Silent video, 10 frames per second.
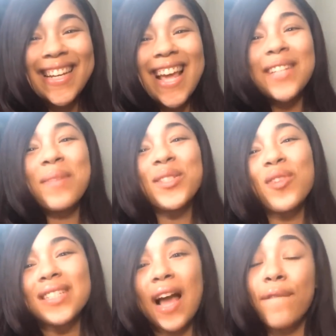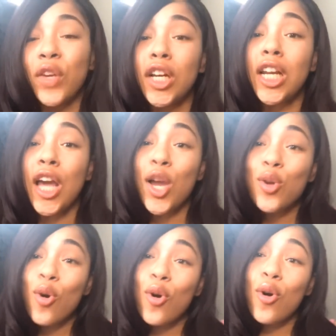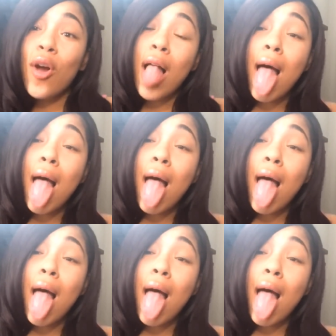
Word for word: That's my story time for today, y'all.